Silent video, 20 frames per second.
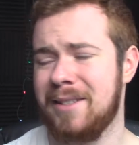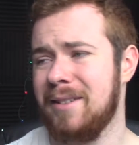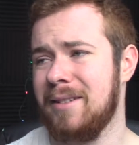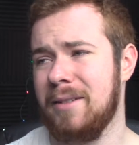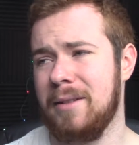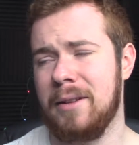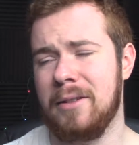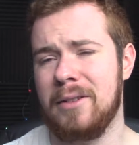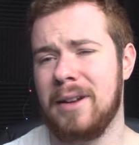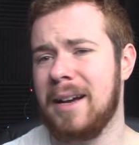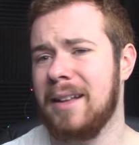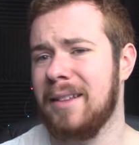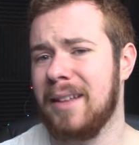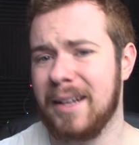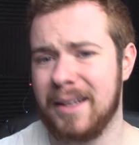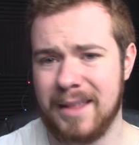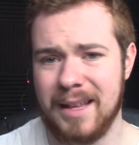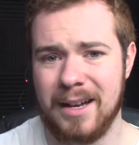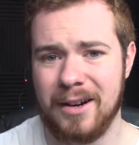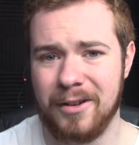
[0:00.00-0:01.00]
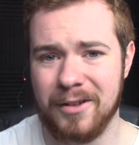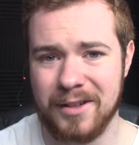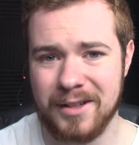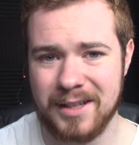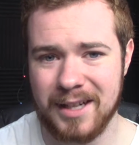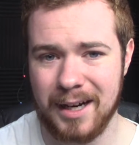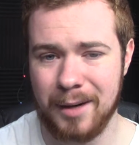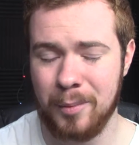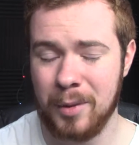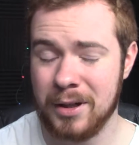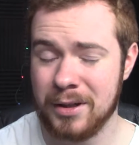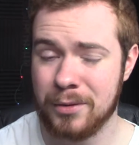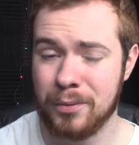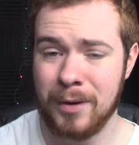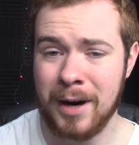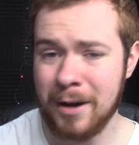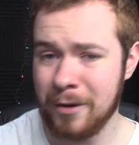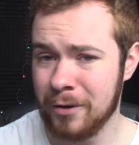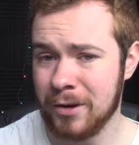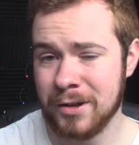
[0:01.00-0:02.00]
they're not like that all the time. And it's
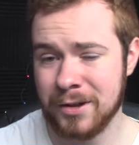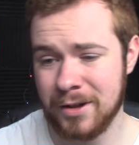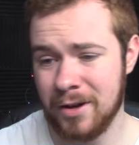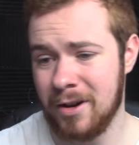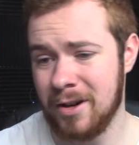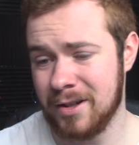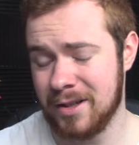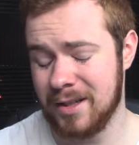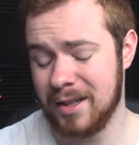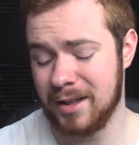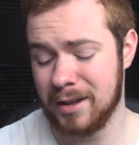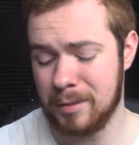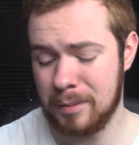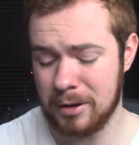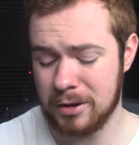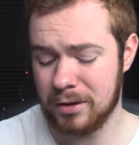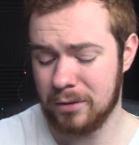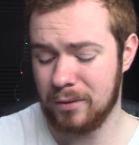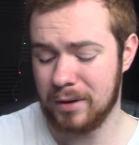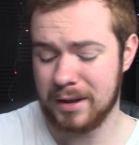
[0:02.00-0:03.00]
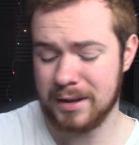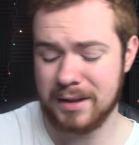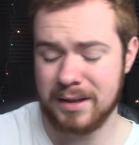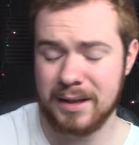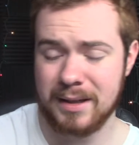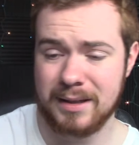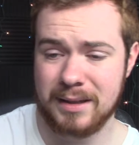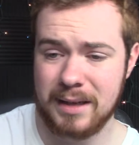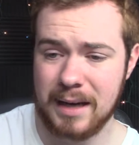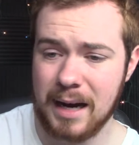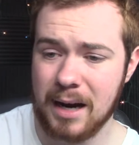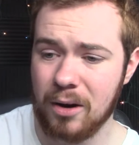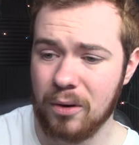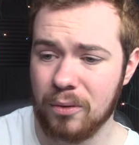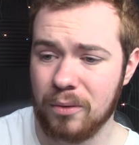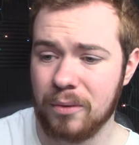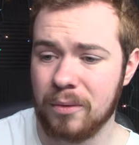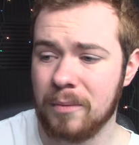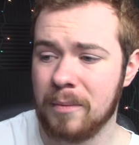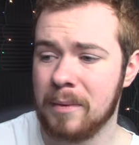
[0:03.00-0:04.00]
rather exhausting, especially when I sit
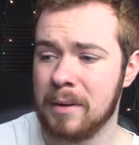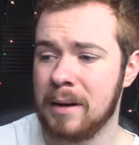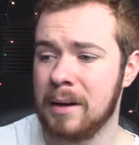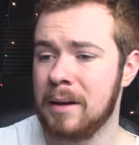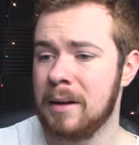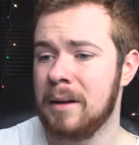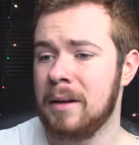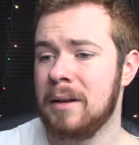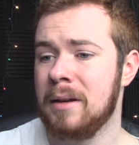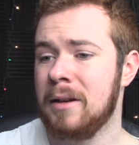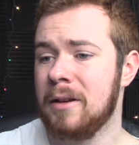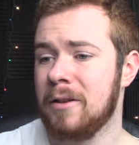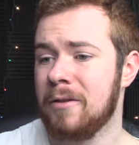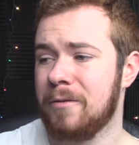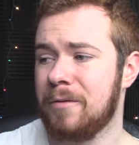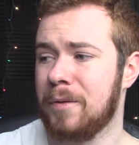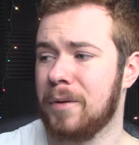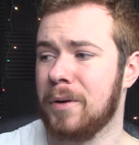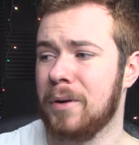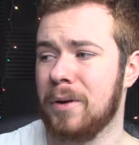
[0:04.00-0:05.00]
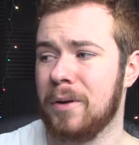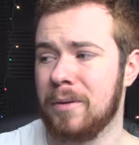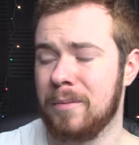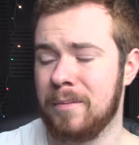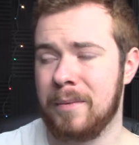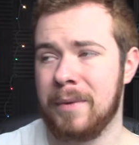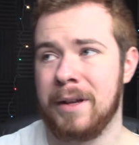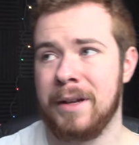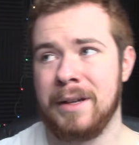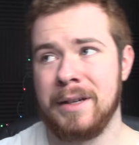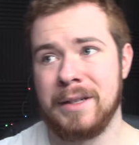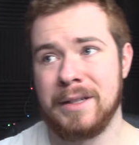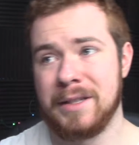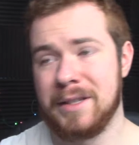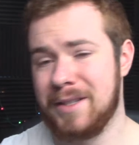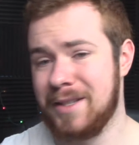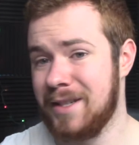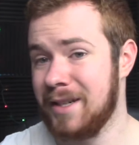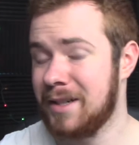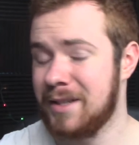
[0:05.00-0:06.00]
down for
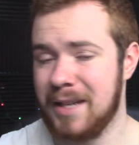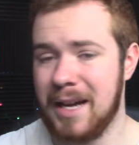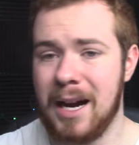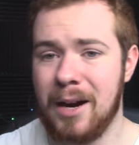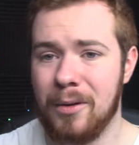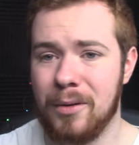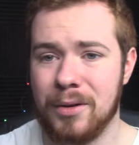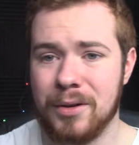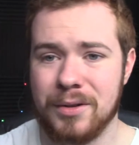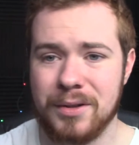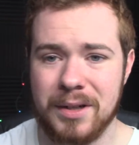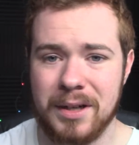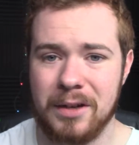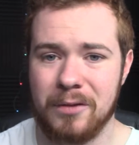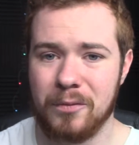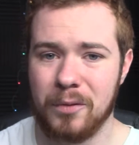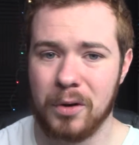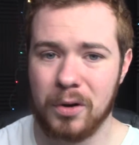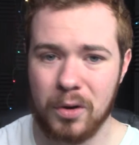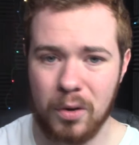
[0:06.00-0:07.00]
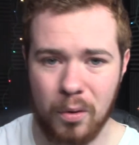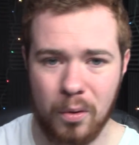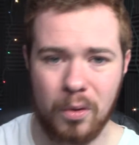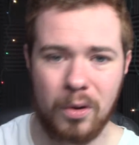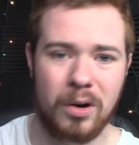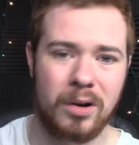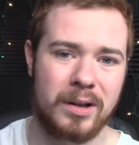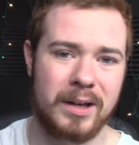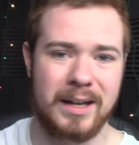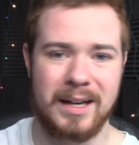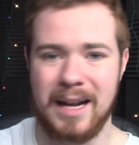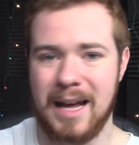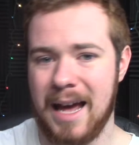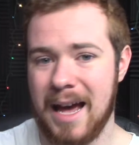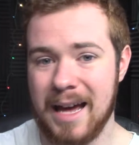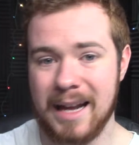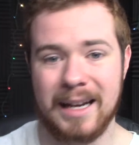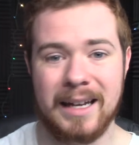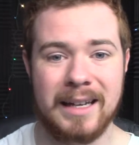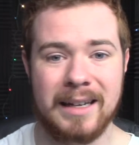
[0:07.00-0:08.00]
6 hours and record and
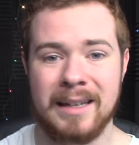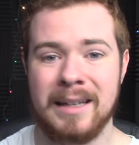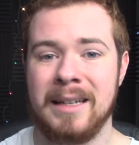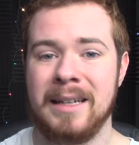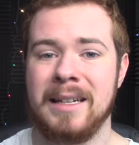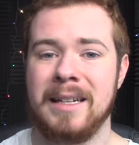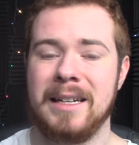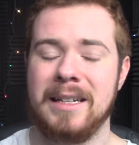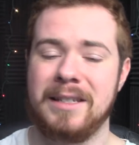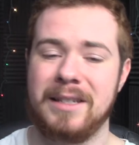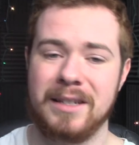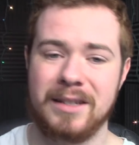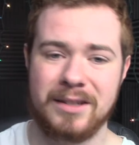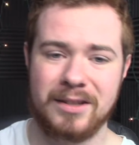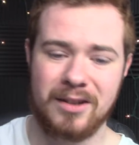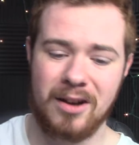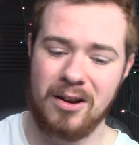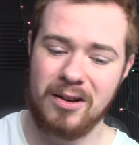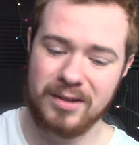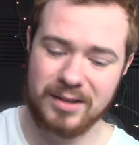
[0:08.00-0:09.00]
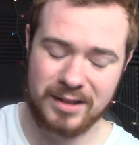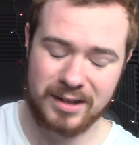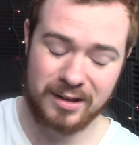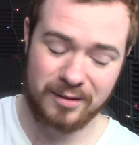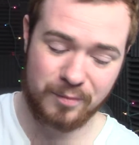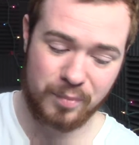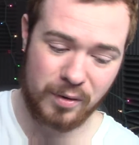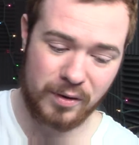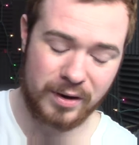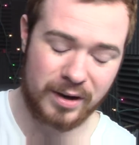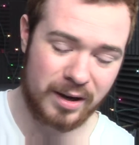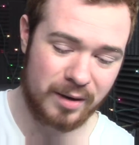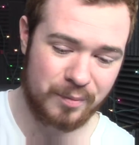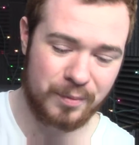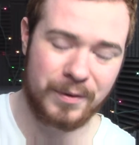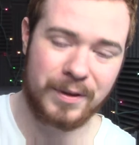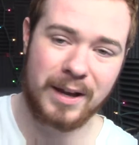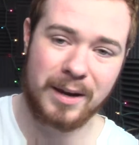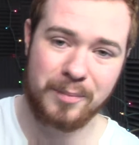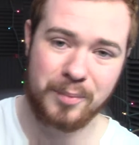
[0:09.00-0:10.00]
edit. It's exhausting putting up
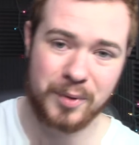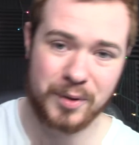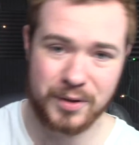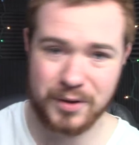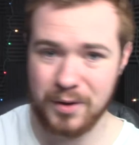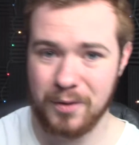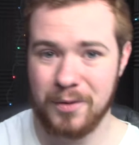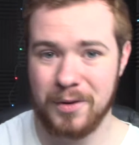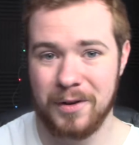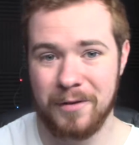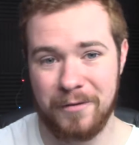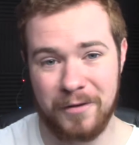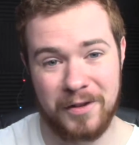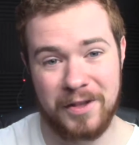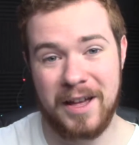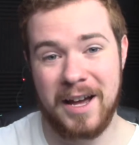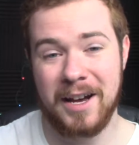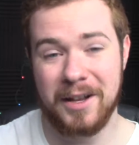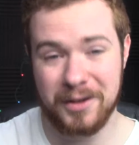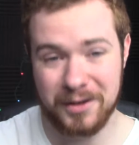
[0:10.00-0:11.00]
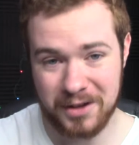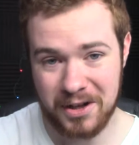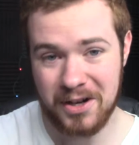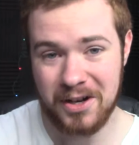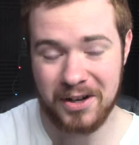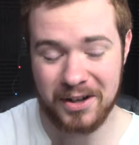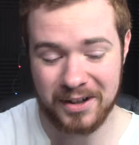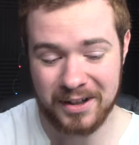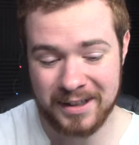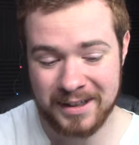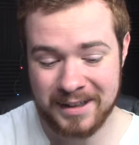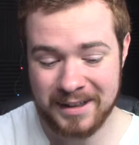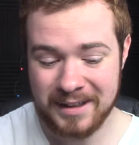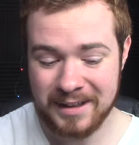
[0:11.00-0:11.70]
with that persona for that long.